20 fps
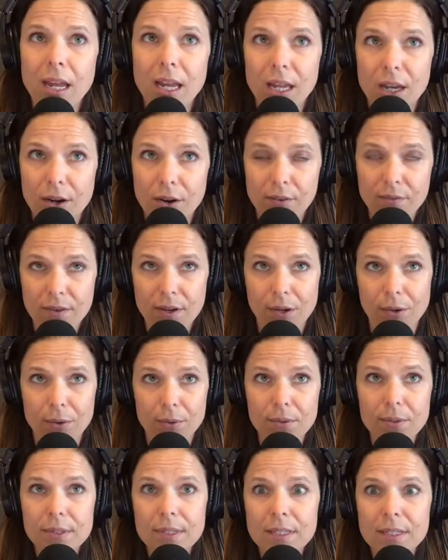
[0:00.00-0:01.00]

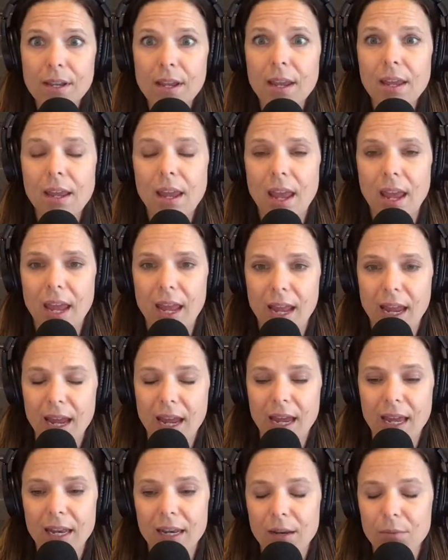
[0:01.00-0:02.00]
interviews
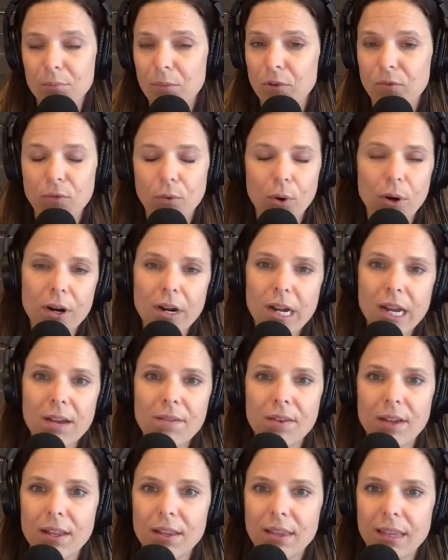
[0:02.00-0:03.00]
and before
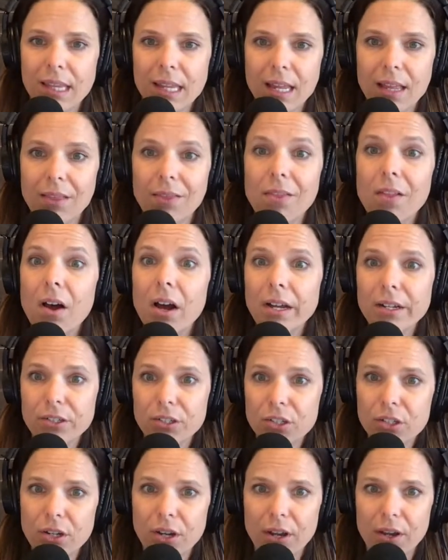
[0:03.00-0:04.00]
even the
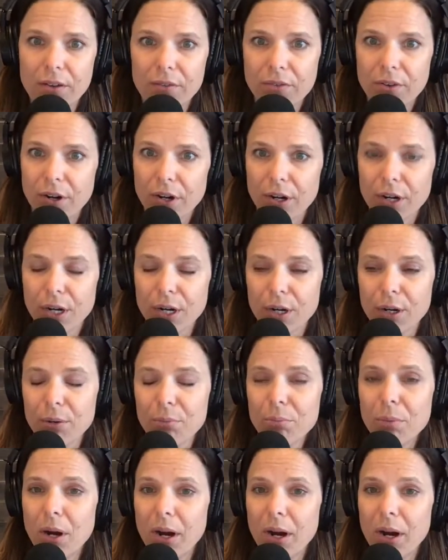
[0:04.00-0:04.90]
launch of her